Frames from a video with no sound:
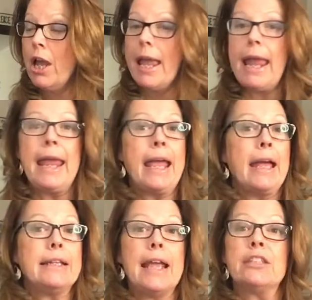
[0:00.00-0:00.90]
and
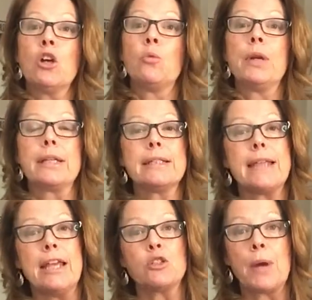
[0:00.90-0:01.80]
it's a real estate
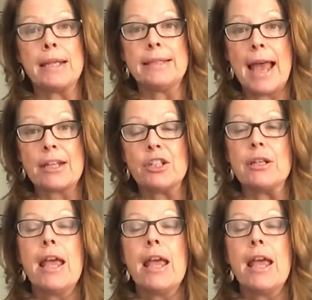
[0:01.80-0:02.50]
transaction.